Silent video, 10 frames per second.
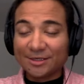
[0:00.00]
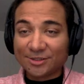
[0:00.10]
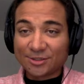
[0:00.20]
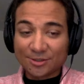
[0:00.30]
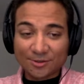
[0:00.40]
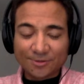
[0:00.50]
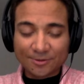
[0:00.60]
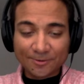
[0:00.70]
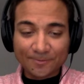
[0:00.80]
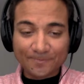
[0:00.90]

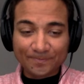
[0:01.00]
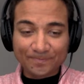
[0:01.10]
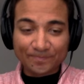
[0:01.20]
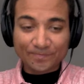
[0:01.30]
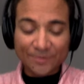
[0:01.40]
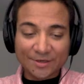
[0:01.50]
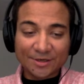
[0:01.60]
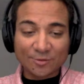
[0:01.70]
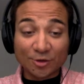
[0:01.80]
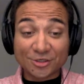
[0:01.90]
So
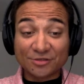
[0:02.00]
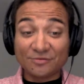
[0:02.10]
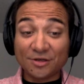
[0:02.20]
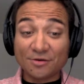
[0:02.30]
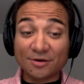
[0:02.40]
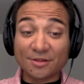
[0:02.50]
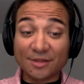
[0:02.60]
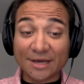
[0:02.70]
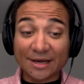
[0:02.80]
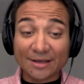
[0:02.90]
watch the video on
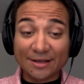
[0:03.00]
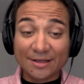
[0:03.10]
that.